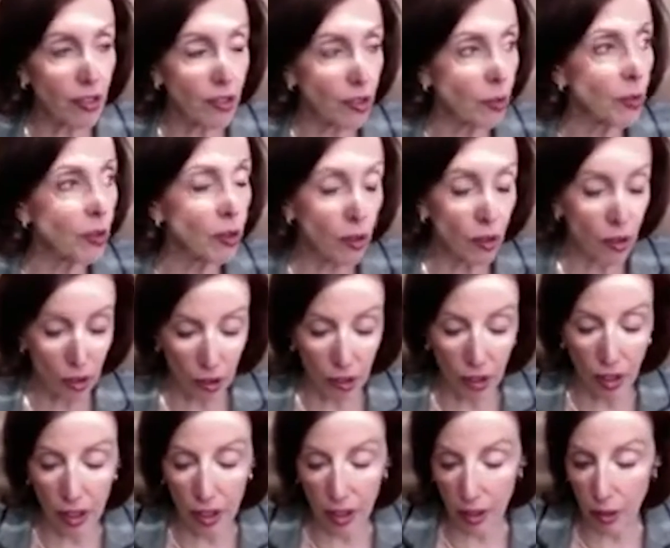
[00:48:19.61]
somewhere along the
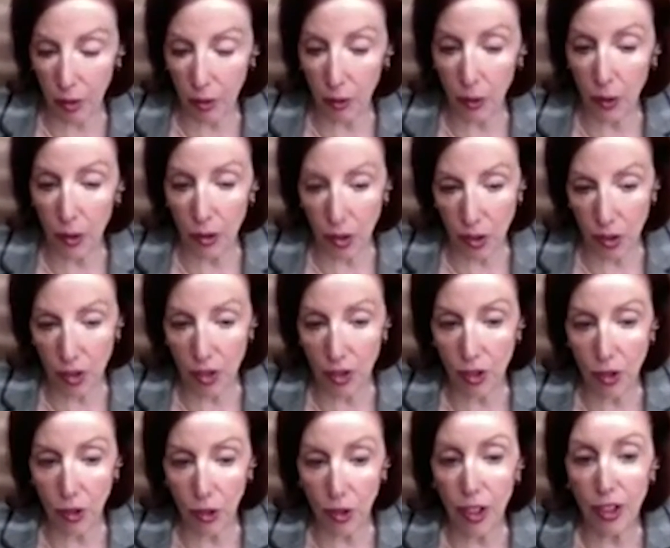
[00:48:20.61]
line, when you're
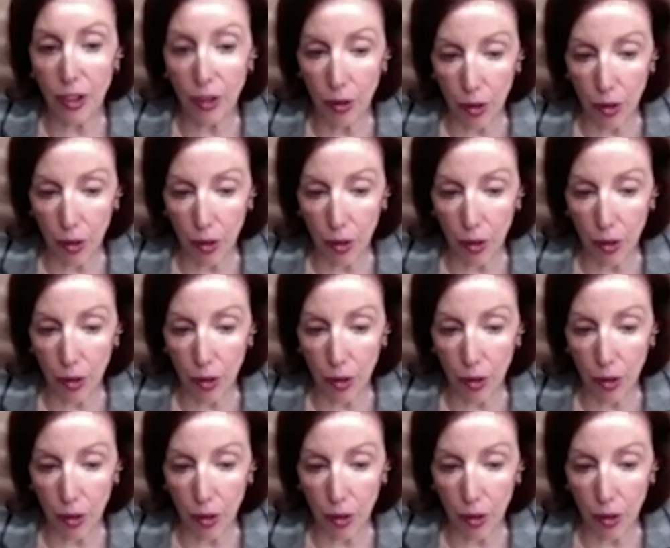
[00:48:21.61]
starting